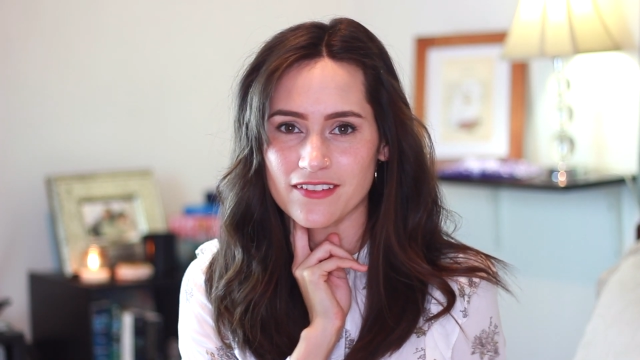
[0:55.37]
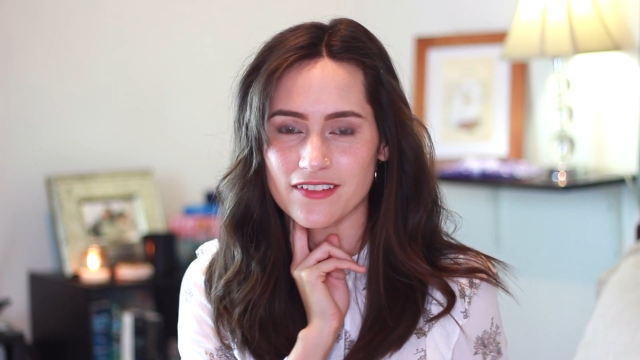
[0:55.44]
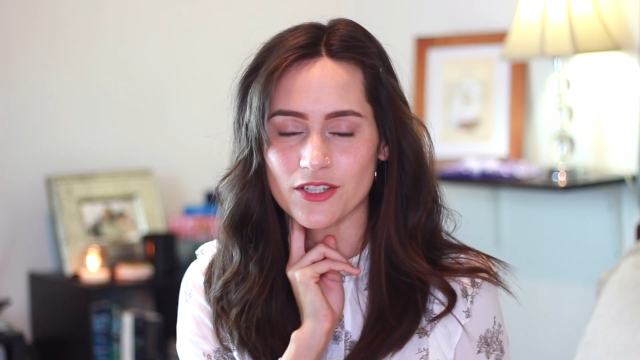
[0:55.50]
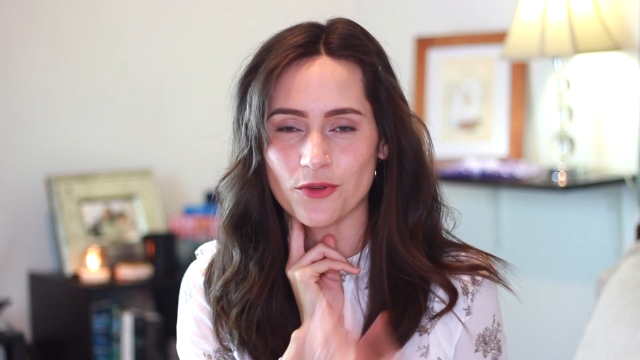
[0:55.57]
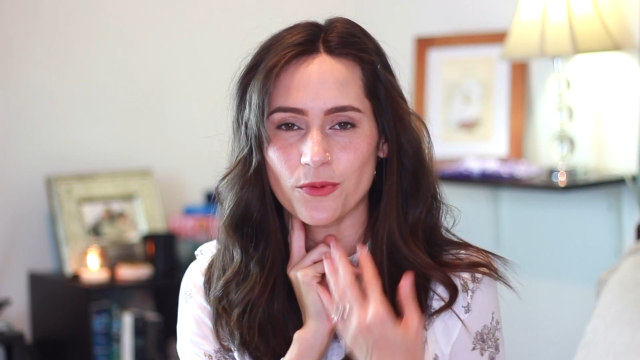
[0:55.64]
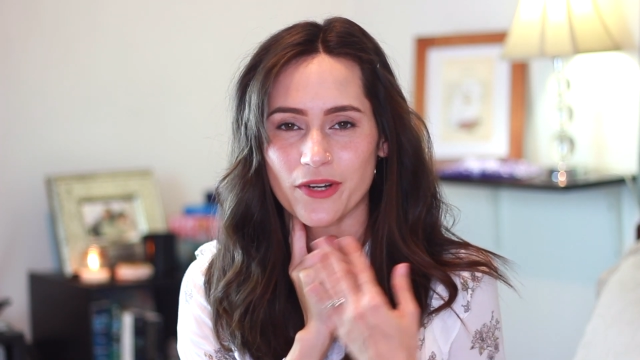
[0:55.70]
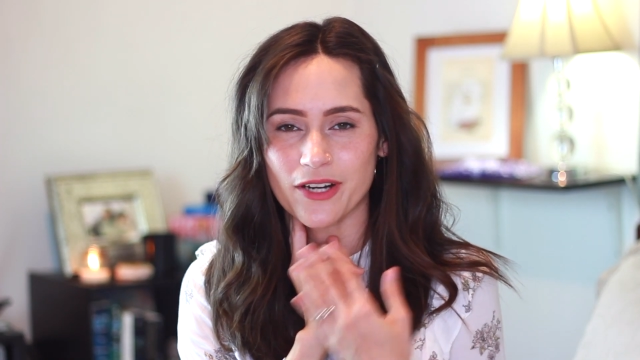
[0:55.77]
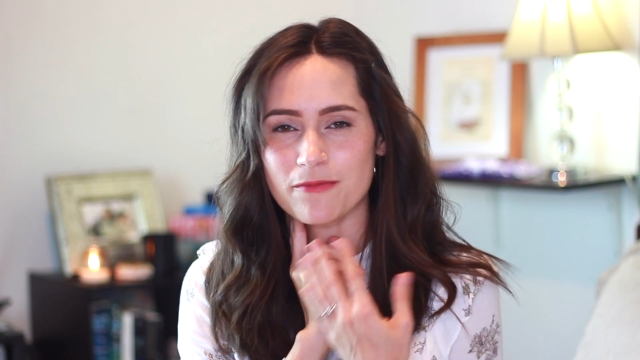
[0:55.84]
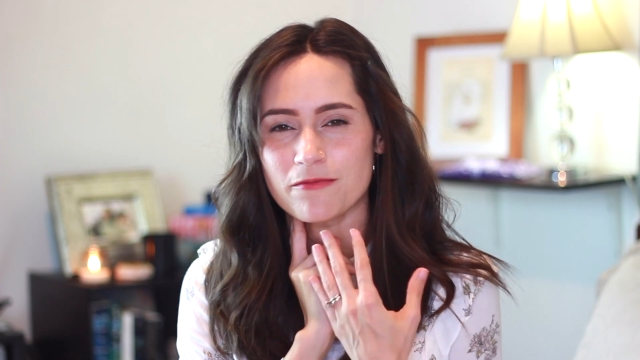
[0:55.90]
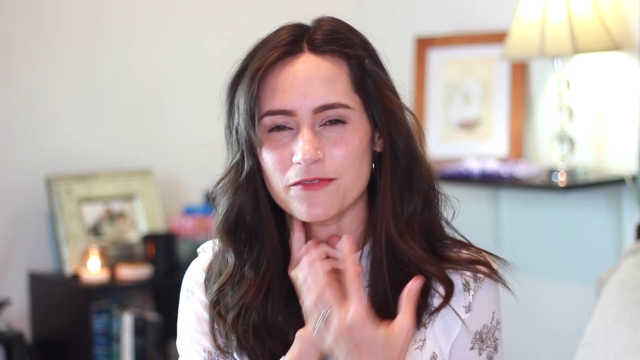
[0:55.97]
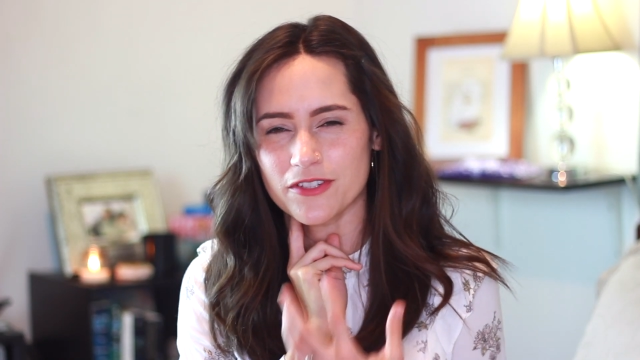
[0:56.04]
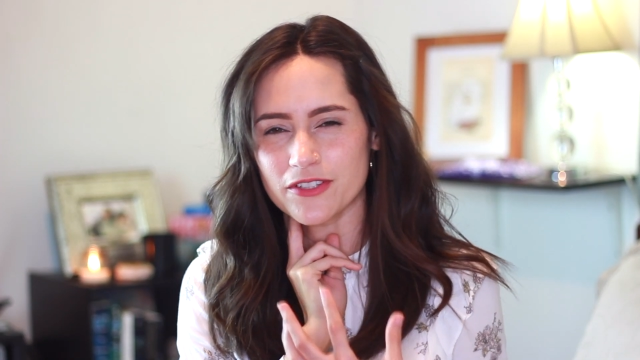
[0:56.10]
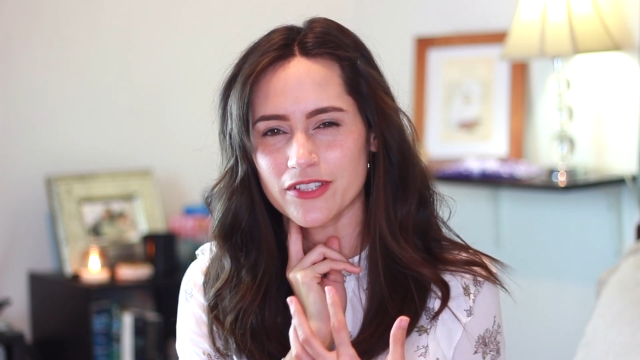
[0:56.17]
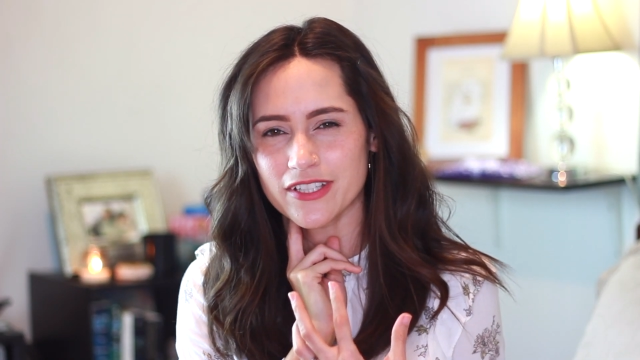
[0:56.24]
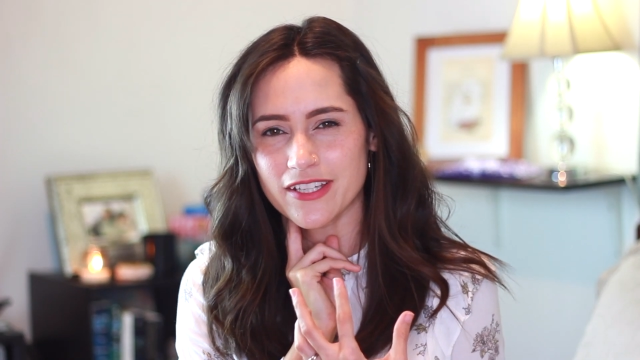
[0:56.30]
like what I'm
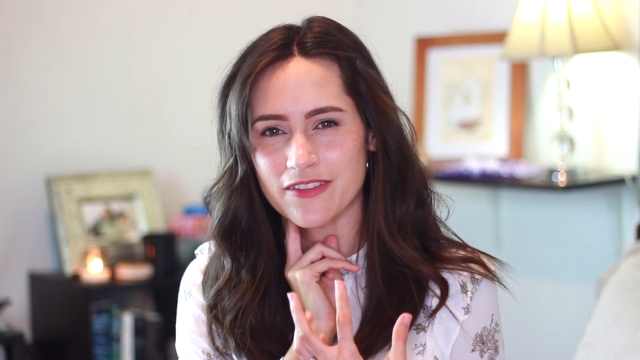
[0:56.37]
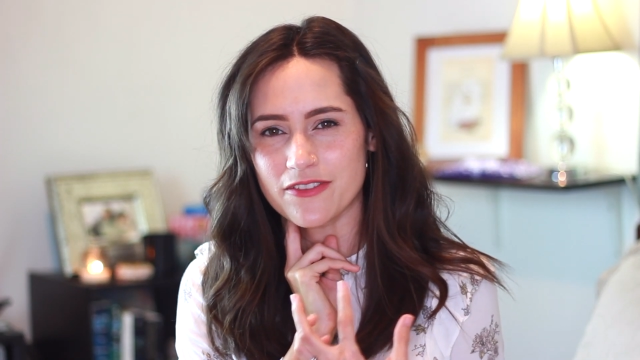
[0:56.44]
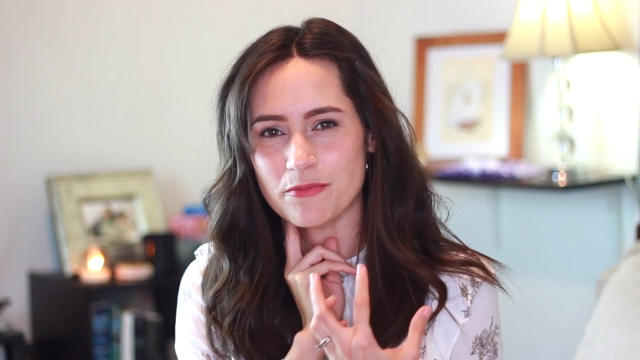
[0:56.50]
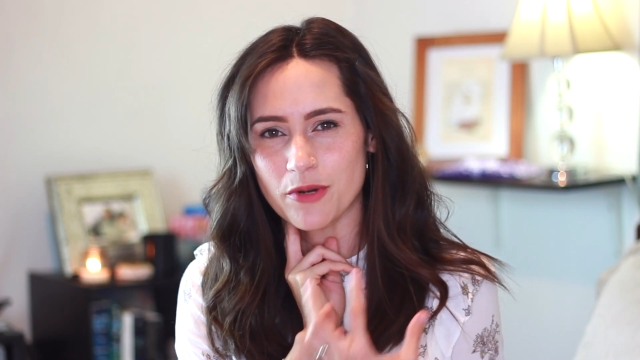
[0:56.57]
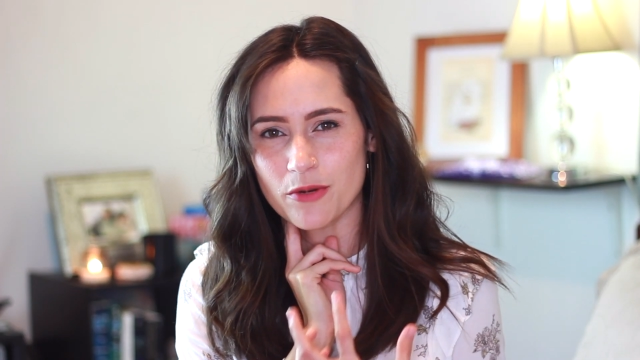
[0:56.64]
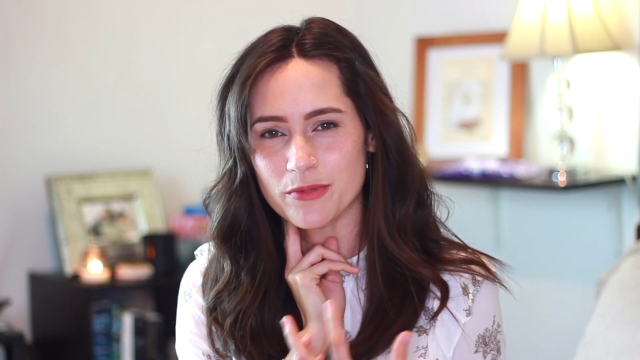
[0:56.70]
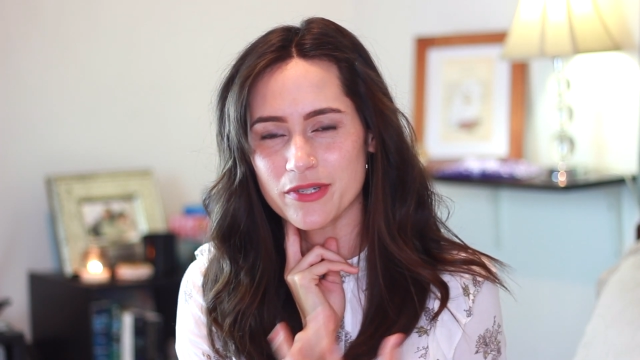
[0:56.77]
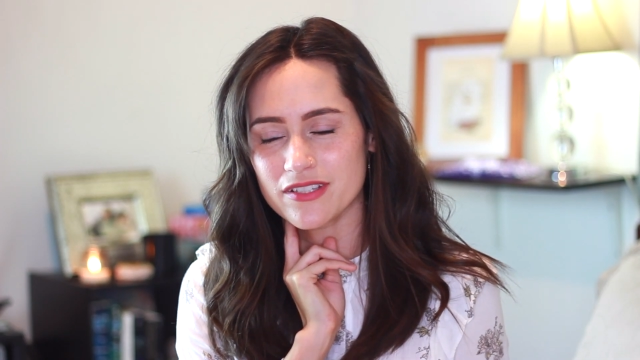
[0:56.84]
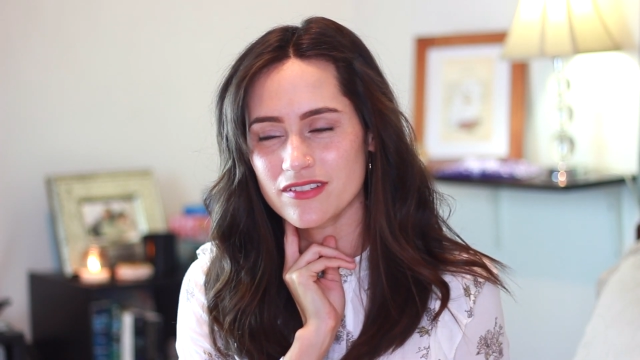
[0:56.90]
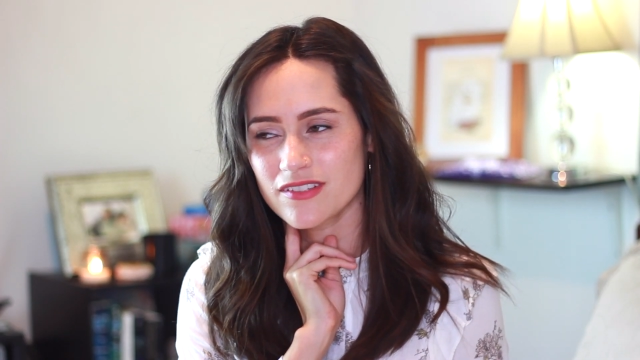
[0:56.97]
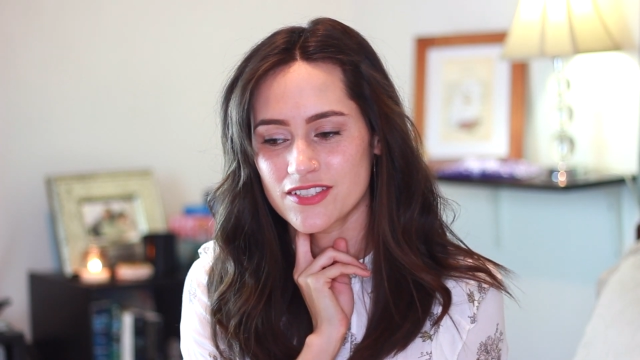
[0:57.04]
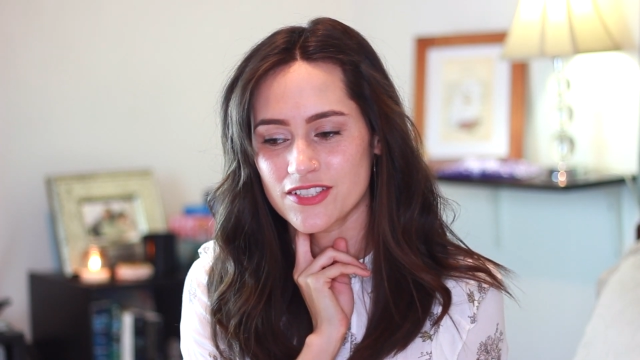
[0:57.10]
feeling in the moment.